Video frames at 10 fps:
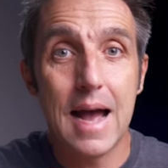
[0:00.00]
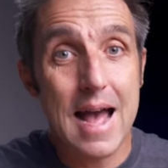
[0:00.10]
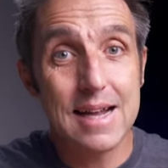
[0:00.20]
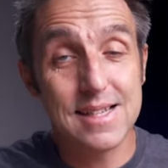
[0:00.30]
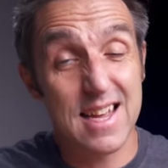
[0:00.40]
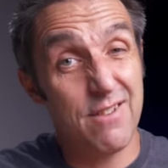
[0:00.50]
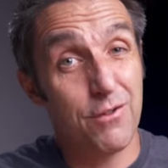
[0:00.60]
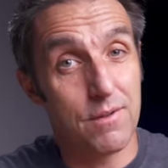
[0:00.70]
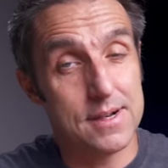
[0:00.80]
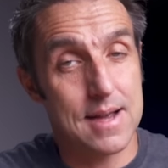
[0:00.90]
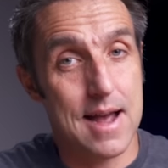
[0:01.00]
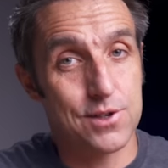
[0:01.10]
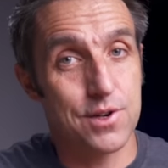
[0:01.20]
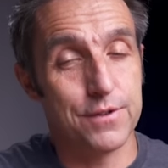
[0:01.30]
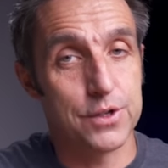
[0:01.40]
And if you're into
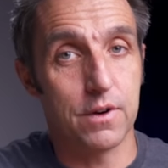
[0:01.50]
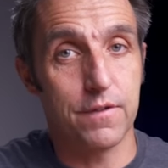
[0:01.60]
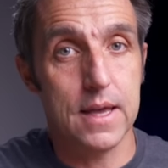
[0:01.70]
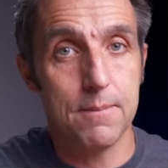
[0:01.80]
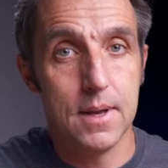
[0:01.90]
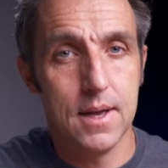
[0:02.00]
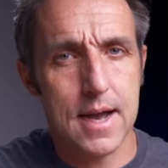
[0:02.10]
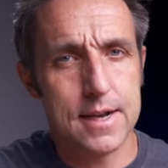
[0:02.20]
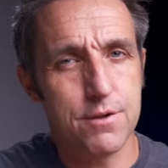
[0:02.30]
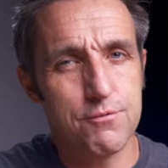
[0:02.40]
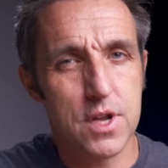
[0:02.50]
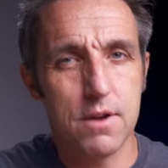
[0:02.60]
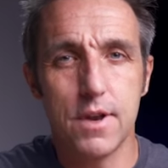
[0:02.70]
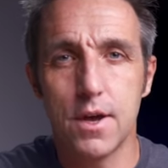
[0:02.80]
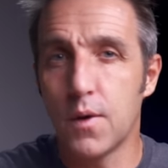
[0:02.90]
astrophotography and you
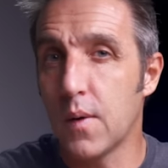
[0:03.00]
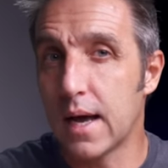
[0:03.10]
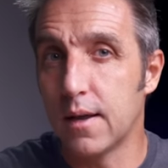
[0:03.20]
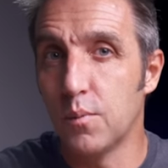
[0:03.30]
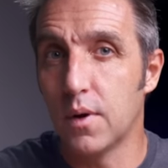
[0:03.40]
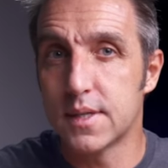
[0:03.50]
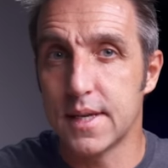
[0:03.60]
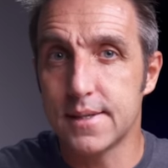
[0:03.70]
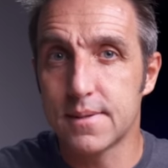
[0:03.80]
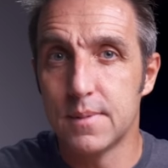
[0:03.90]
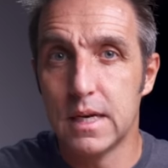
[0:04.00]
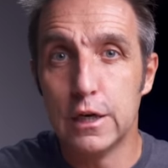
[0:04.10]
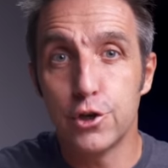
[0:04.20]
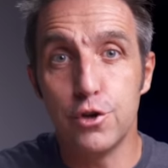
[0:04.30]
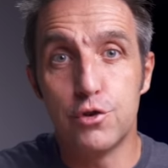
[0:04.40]
don't know who Alan Wallace is,
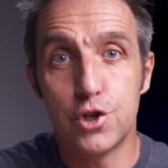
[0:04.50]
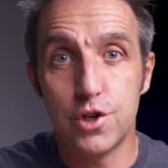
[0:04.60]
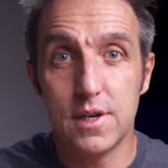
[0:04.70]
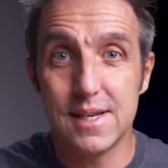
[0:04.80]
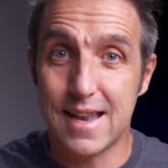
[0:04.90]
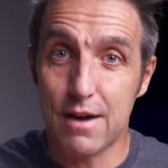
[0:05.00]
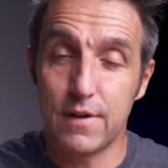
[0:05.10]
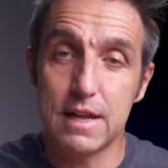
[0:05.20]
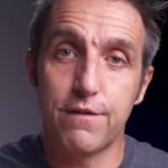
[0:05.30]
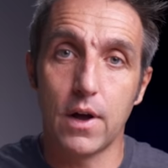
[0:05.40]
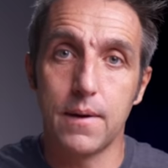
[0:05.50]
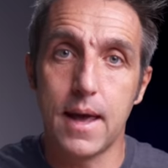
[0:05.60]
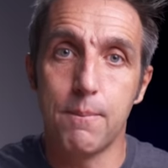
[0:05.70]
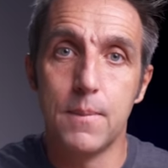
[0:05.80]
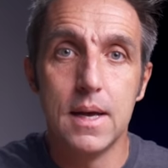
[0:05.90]
you should definitely follow
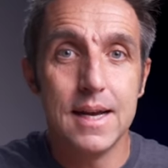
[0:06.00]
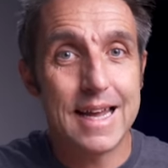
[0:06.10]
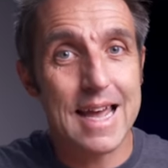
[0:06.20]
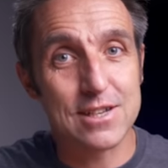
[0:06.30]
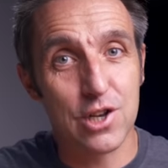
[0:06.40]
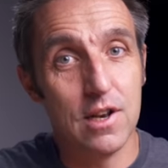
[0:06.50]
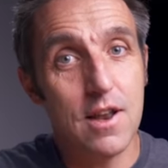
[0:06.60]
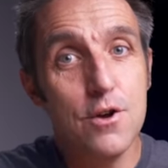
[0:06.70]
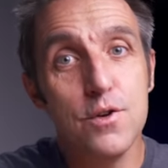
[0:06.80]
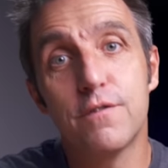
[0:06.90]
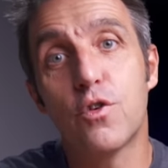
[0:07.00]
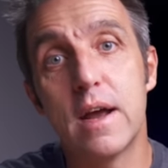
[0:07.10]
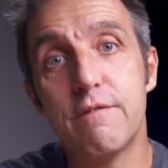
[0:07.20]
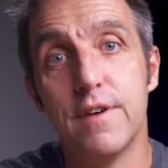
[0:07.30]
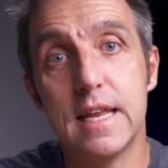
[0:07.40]
him. He has a load of
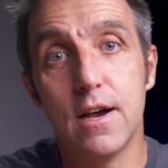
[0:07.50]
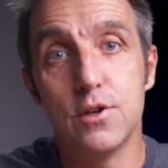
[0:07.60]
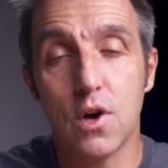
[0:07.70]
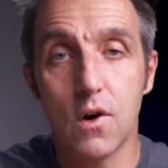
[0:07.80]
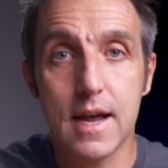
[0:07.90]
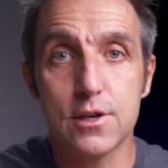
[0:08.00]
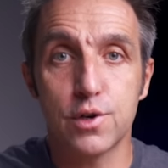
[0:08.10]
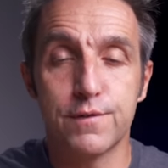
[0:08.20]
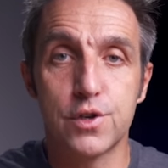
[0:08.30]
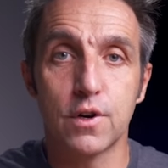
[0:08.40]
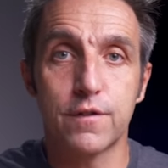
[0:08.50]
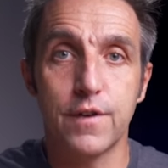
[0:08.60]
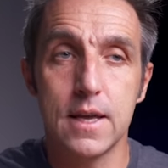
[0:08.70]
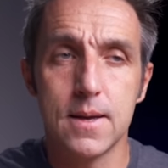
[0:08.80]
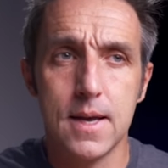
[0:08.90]
great videos on
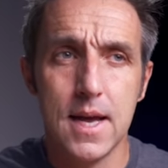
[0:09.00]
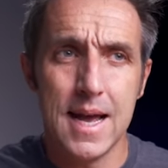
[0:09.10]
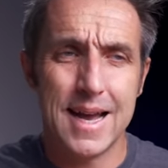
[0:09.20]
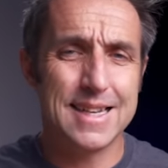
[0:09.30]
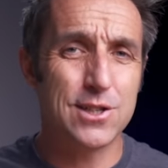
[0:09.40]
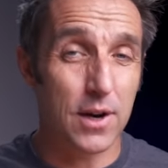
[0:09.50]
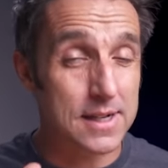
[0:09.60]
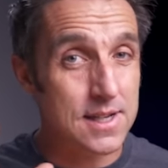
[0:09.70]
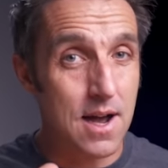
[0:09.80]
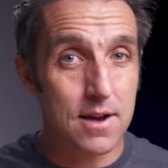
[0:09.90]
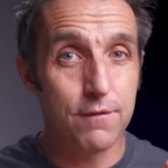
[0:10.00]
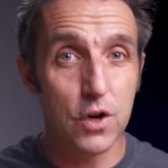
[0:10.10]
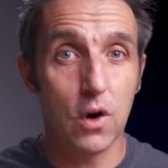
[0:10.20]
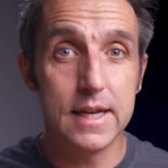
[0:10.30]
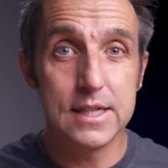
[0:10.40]
astrophotography and he's got a ton of
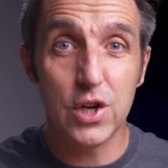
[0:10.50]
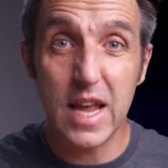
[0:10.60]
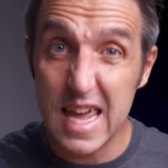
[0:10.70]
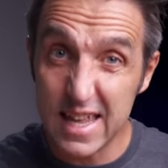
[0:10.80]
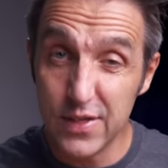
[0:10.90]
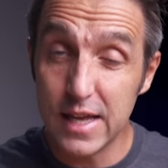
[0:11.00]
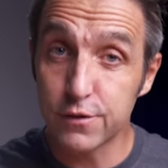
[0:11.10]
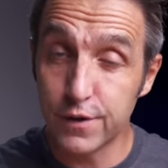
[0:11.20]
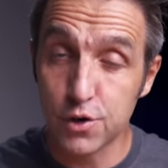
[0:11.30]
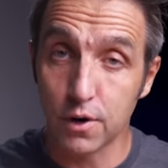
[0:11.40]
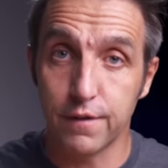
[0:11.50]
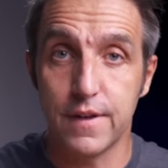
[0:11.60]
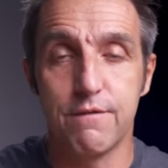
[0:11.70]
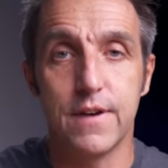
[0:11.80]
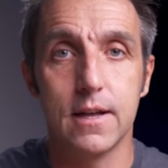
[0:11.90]
knowledge in this
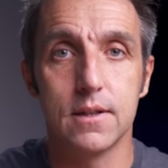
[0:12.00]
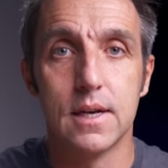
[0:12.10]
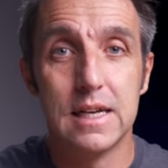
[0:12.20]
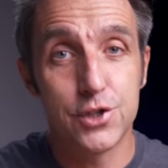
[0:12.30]
photography field.